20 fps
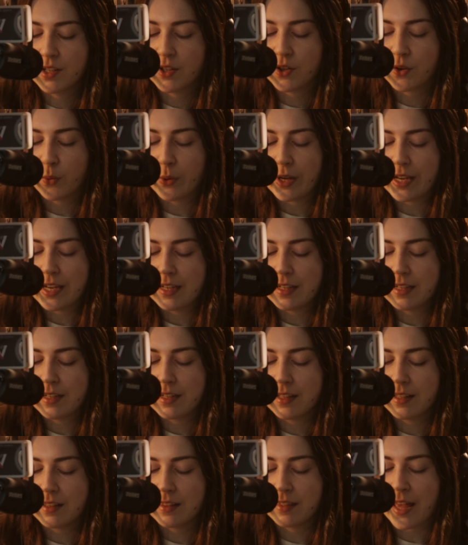"Queen,
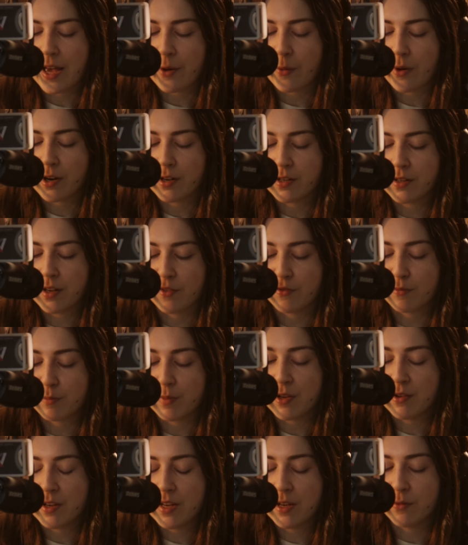thou art of
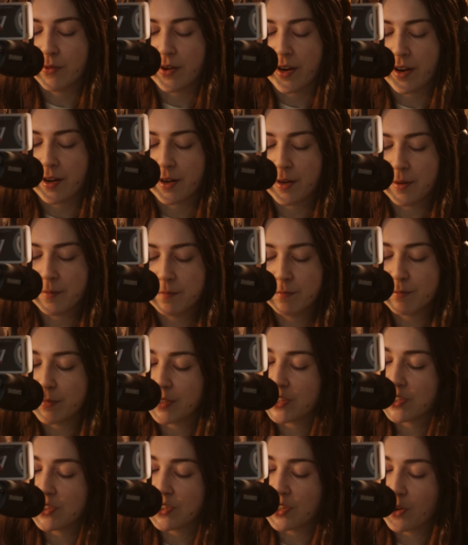beauty rare,
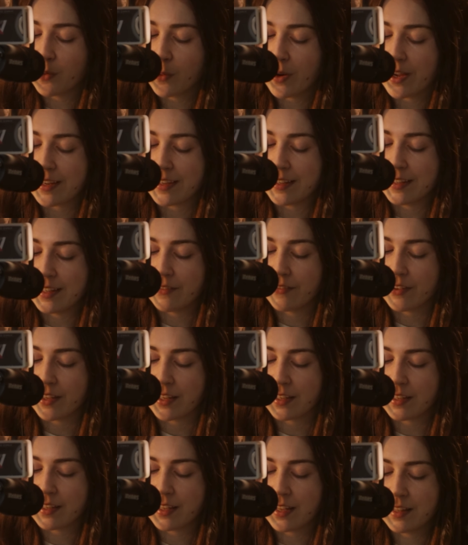but Snow White
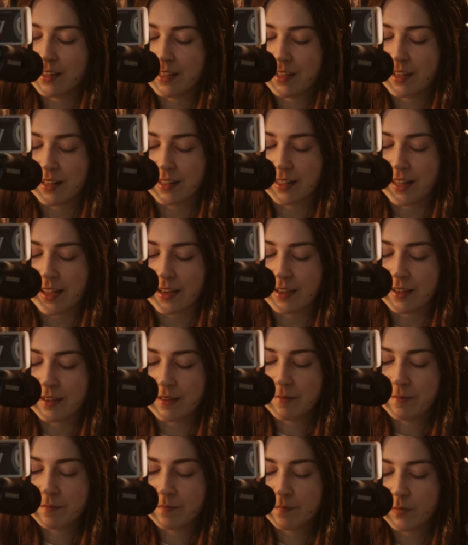living in the glen
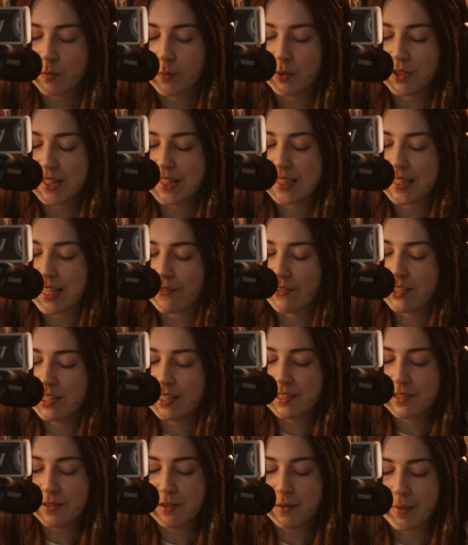with 7
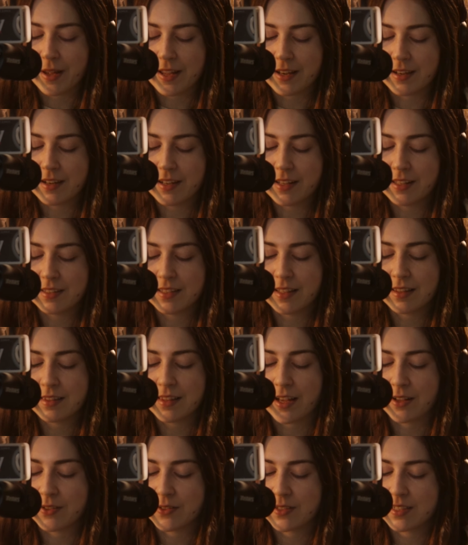little men is
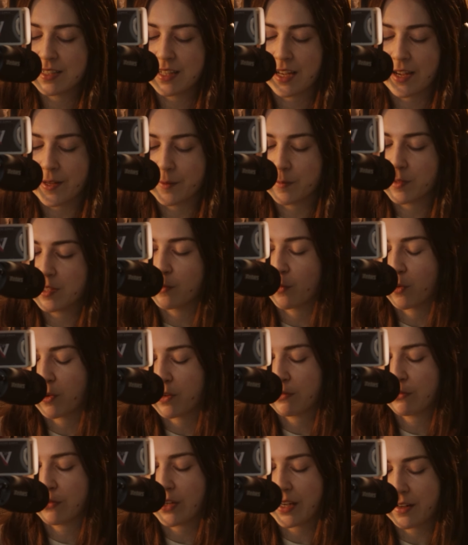1,000 times more
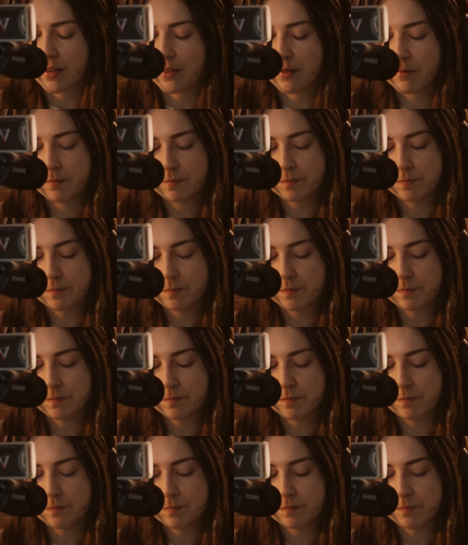fair."